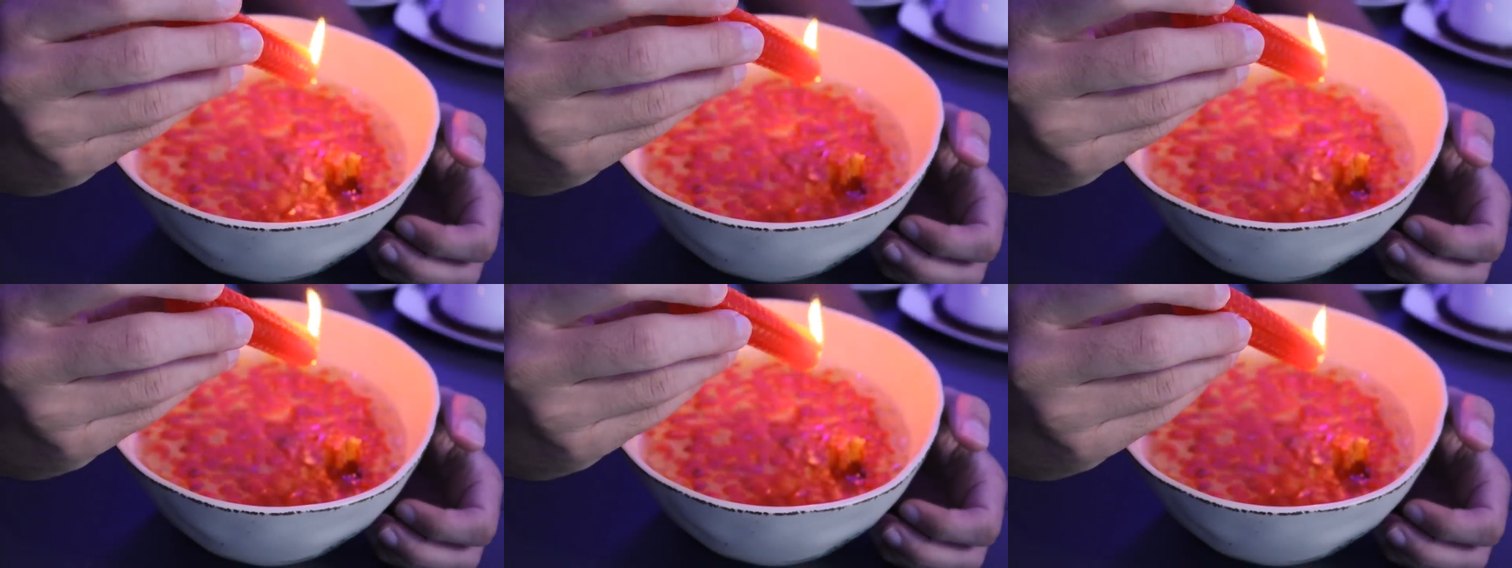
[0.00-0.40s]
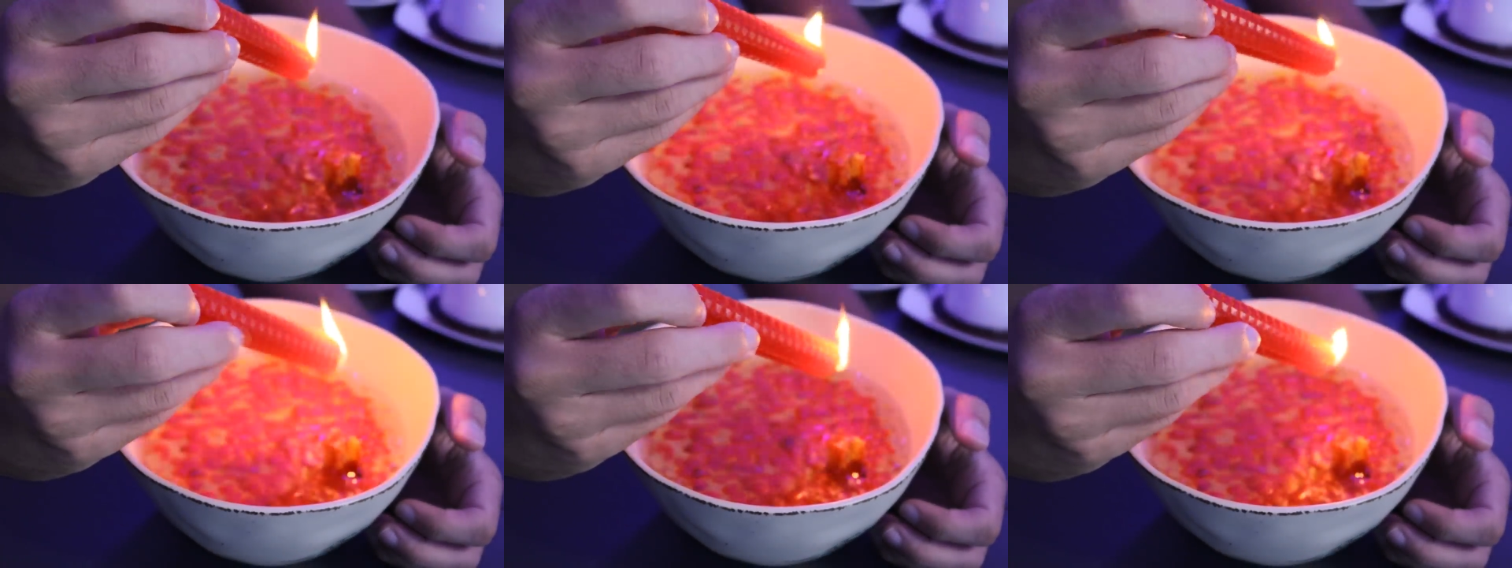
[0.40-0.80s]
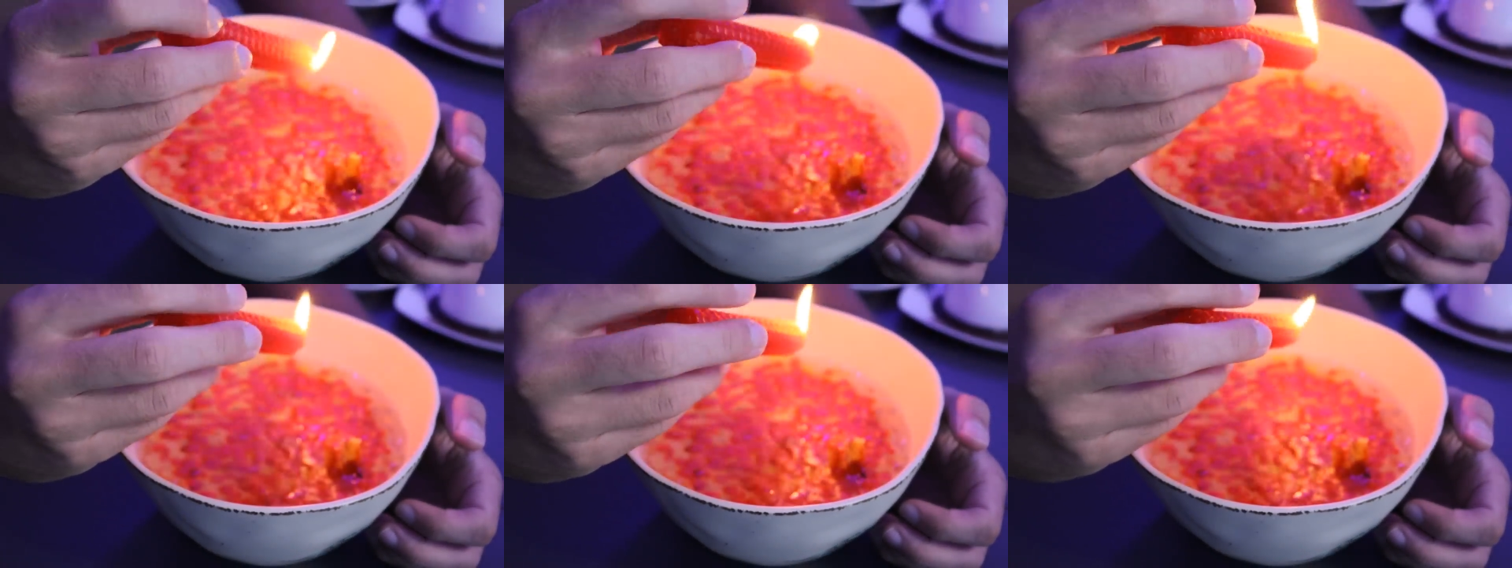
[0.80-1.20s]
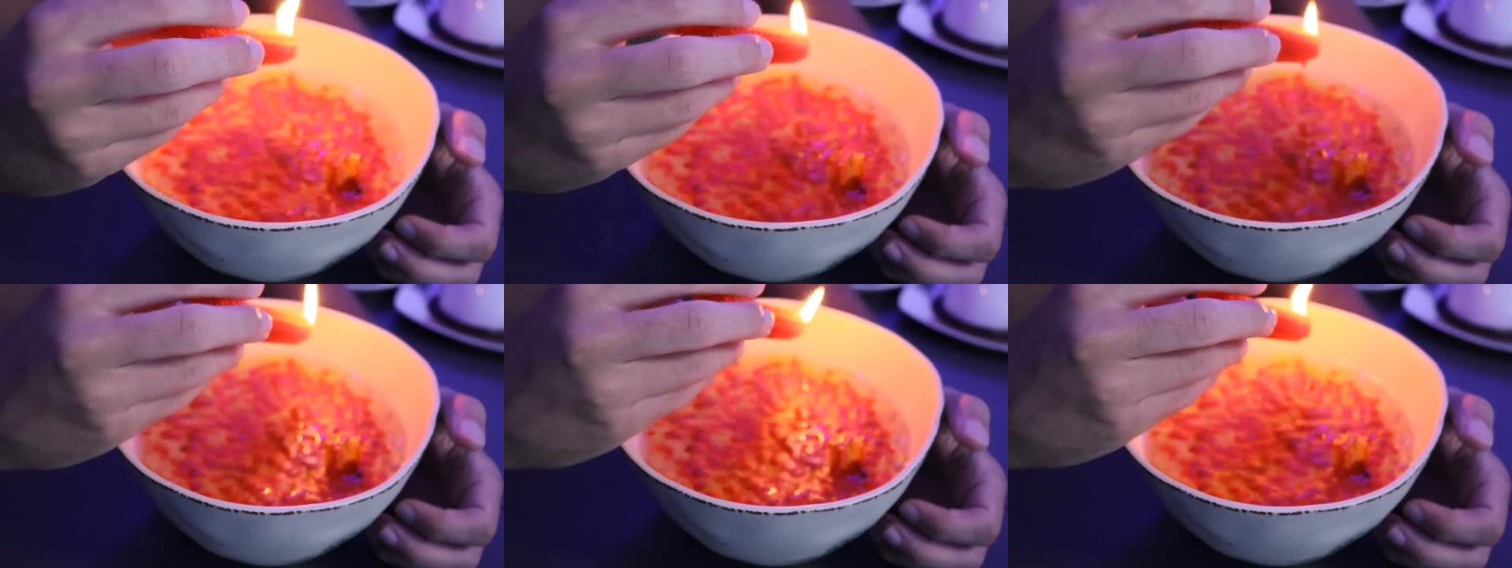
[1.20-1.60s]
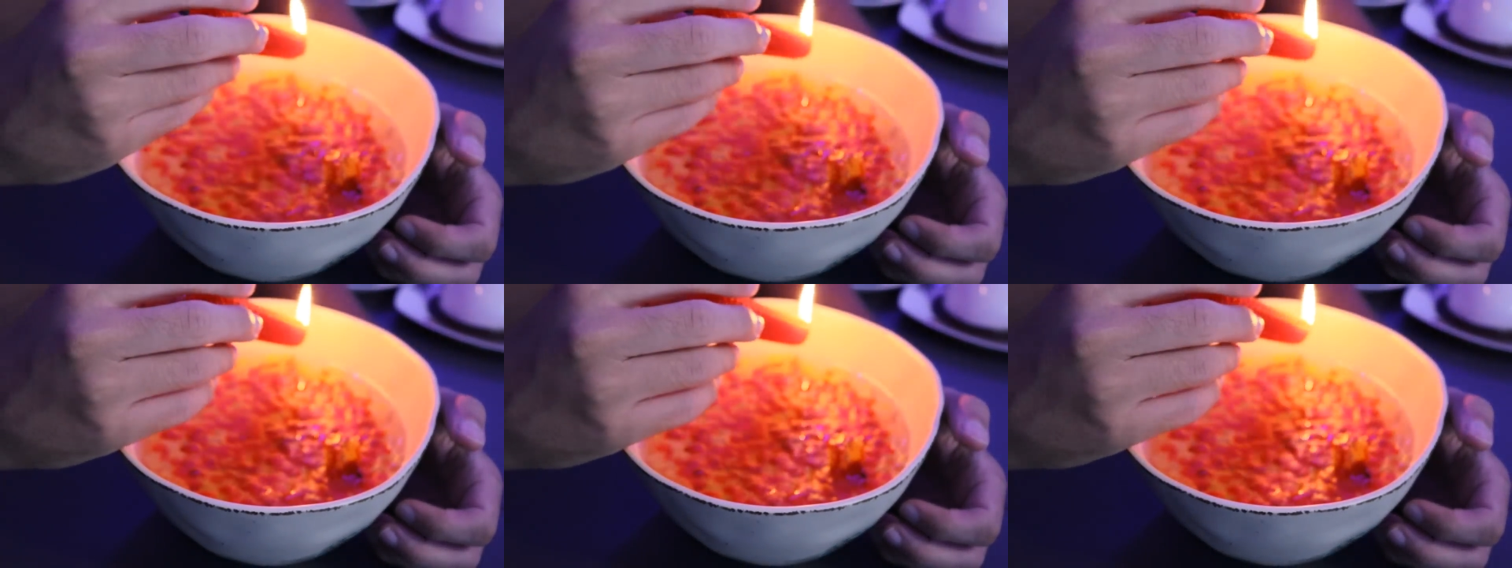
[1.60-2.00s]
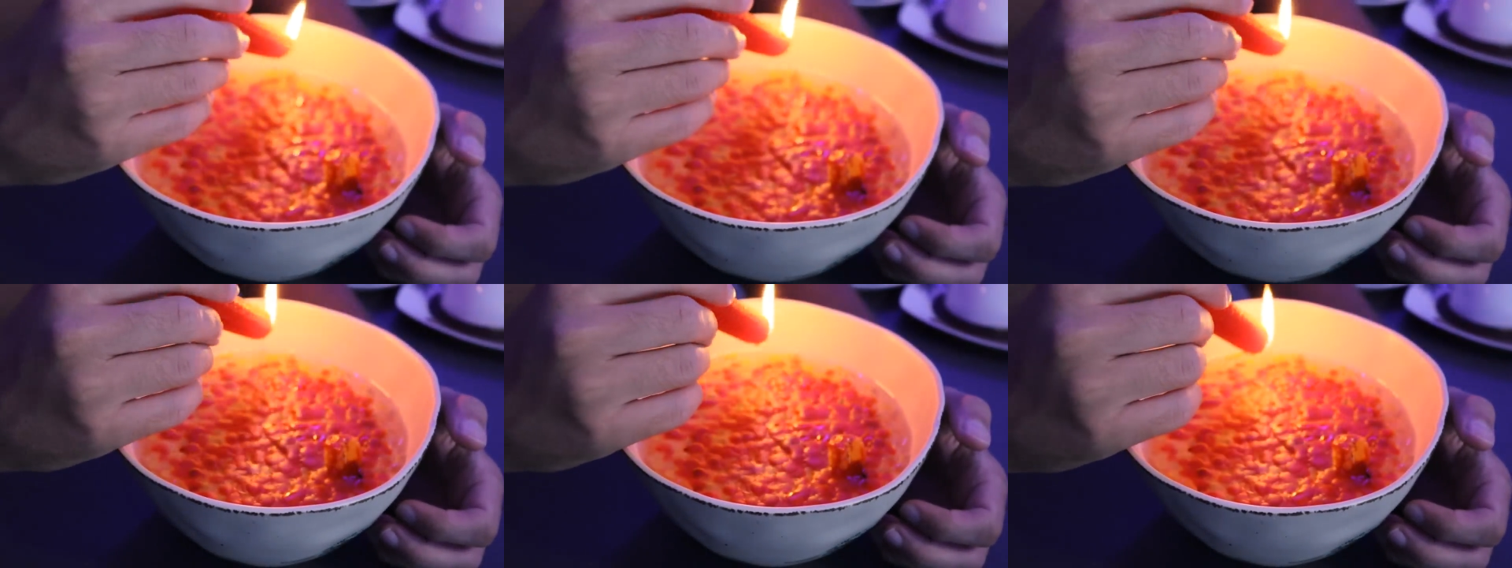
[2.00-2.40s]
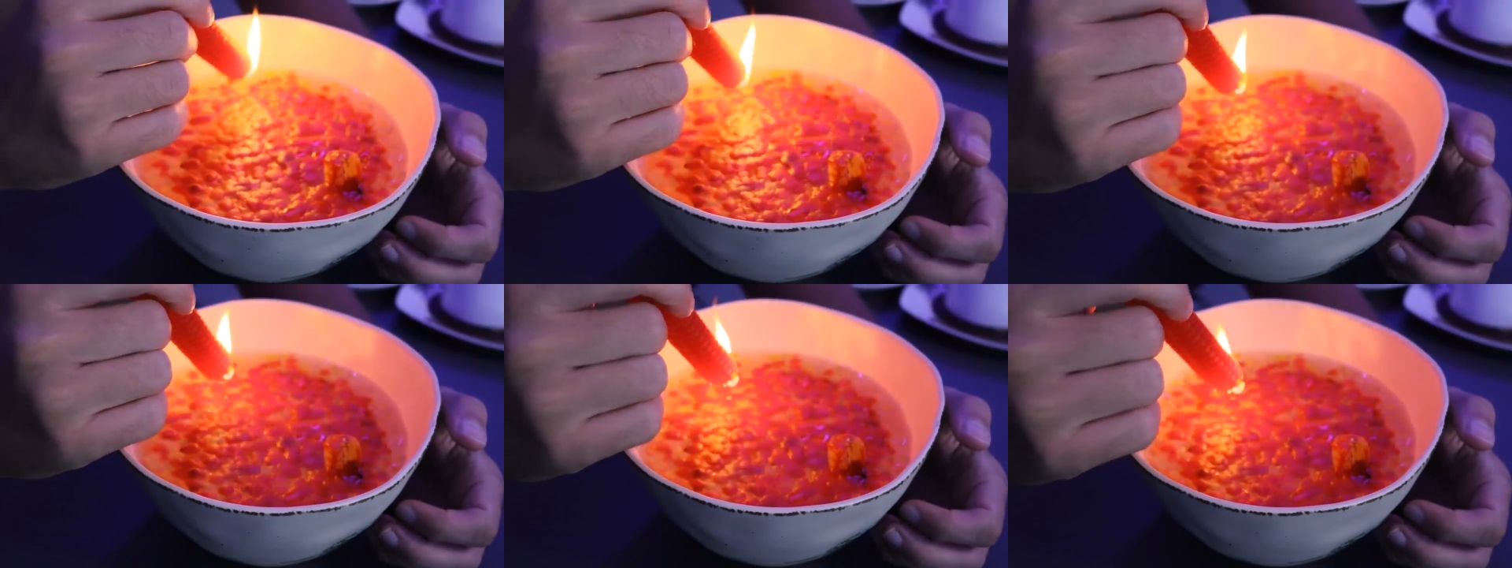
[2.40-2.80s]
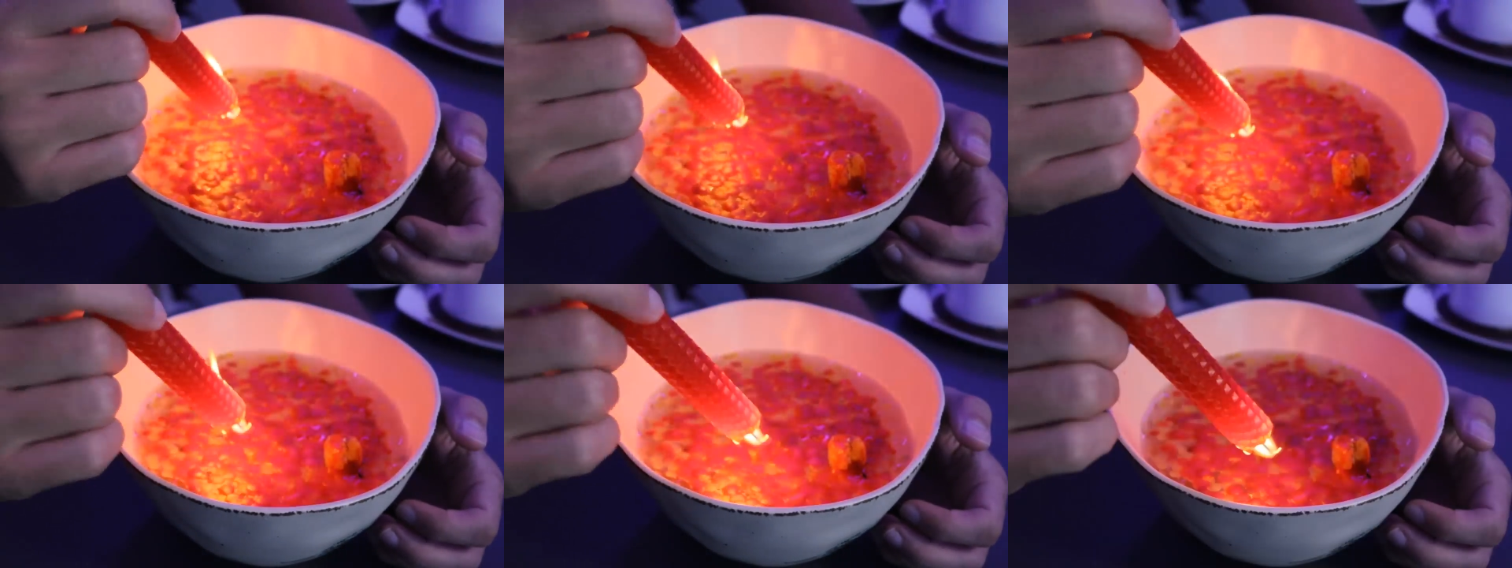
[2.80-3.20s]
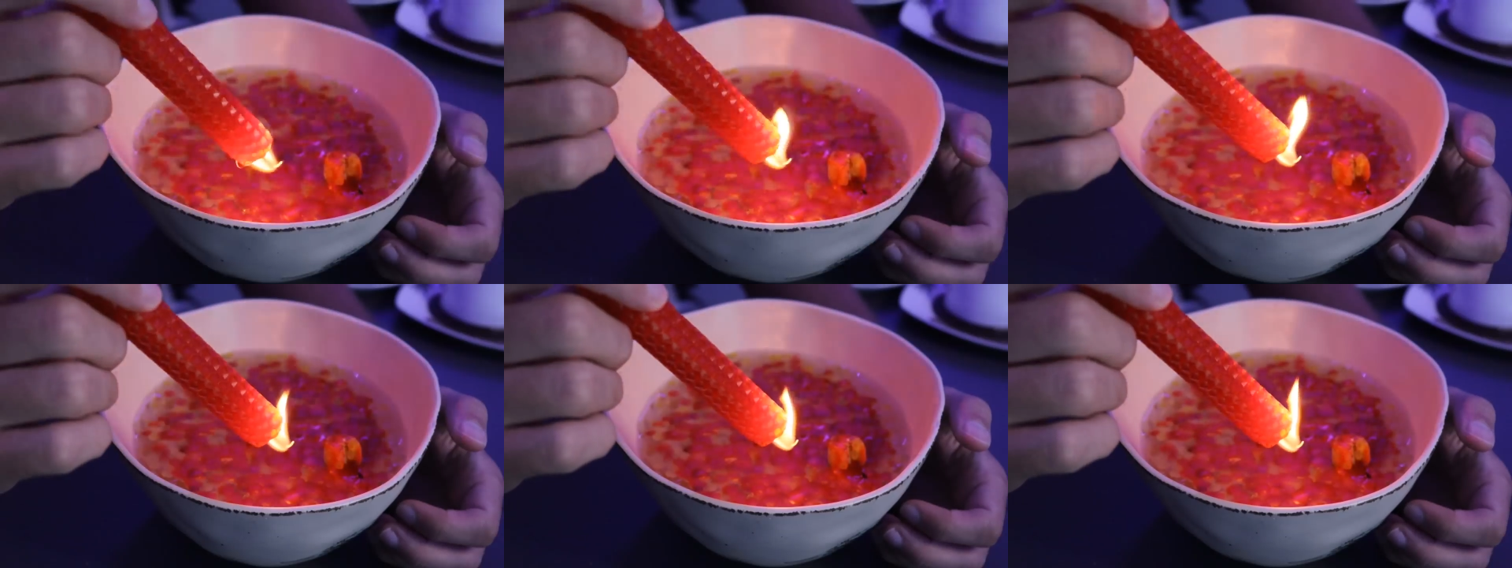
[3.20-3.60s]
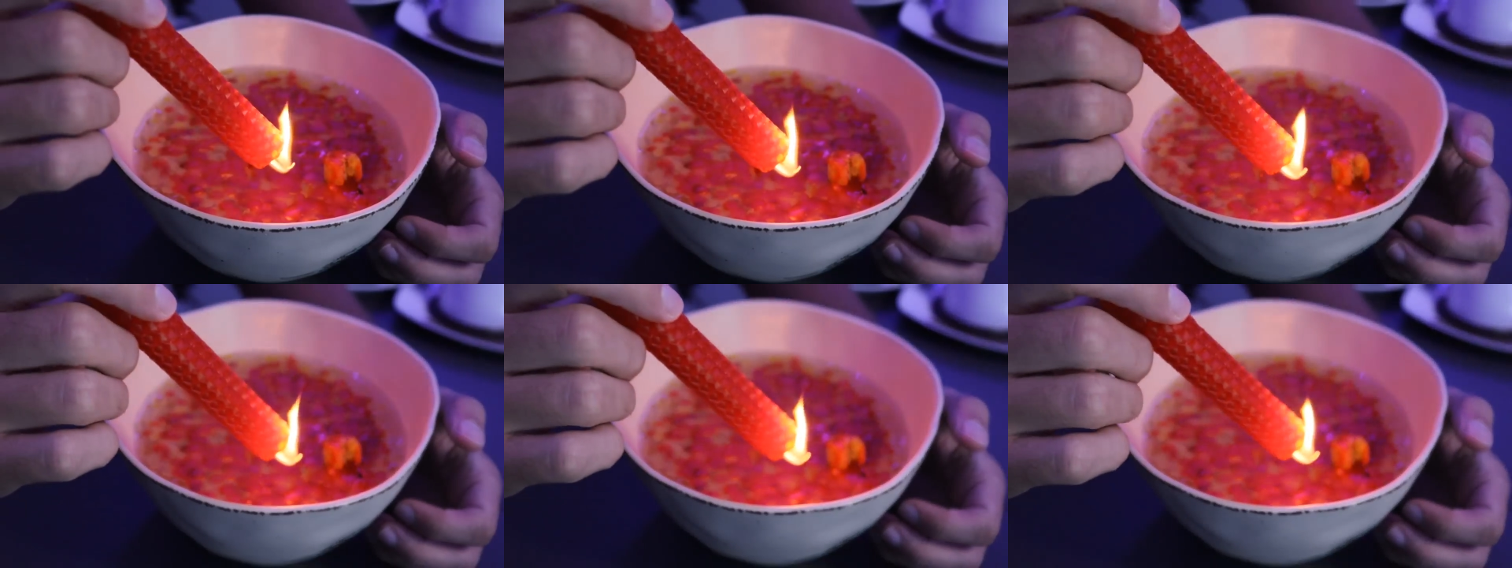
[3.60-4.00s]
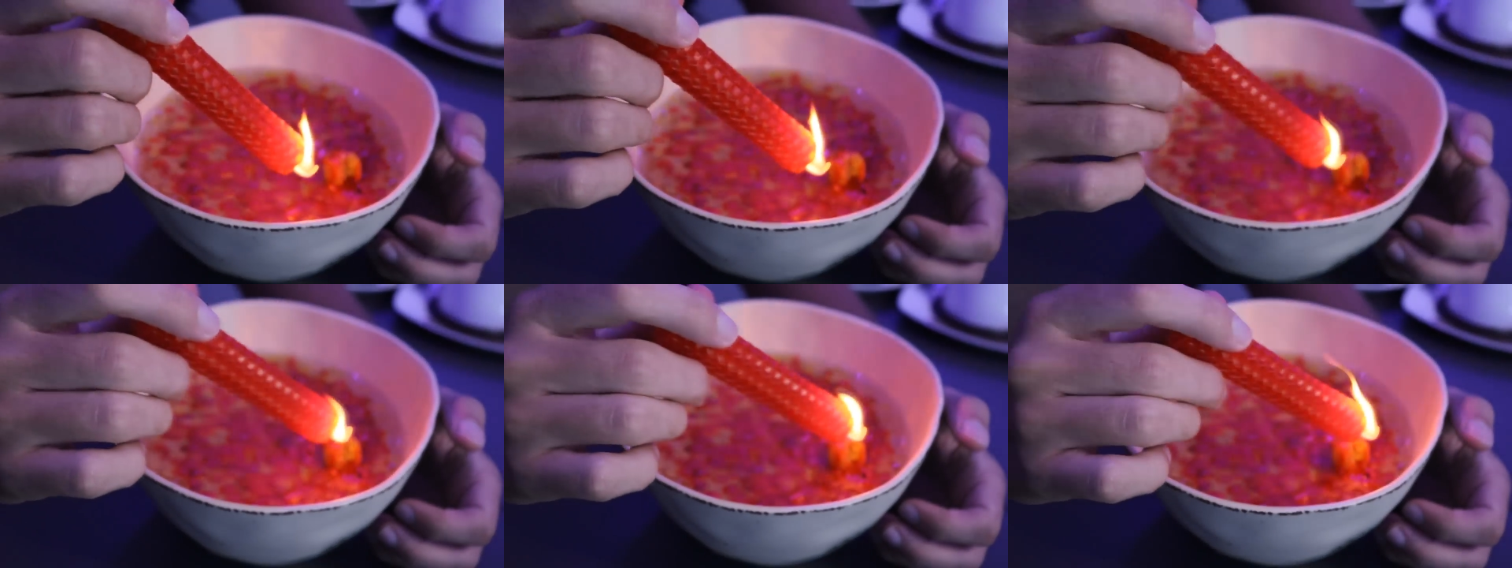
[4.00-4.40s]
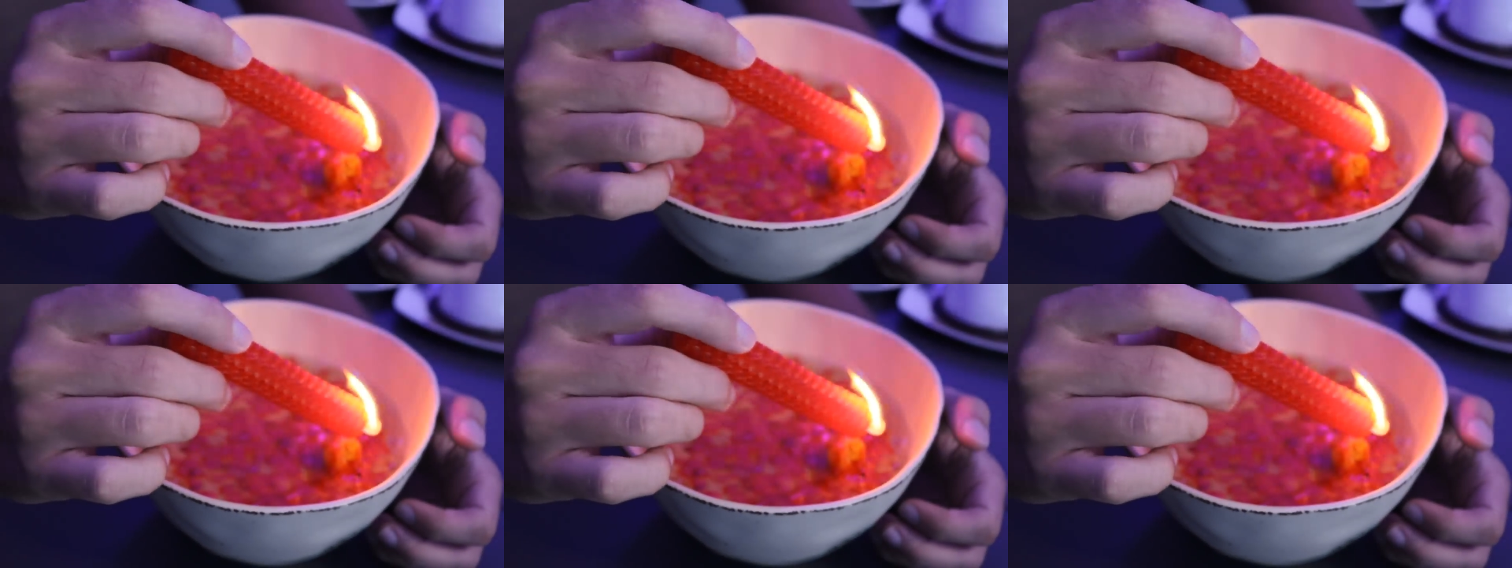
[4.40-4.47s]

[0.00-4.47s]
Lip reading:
Nobody's mouth can be seen.